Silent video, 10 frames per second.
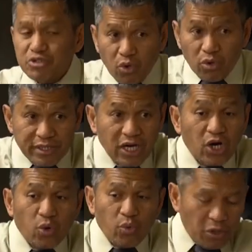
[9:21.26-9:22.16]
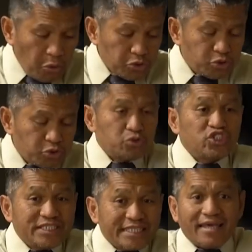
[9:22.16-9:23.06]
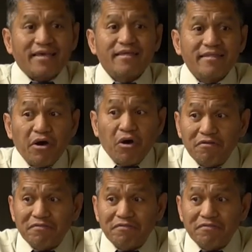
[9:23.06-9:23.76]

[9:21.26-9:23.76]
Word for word: will also check the offering,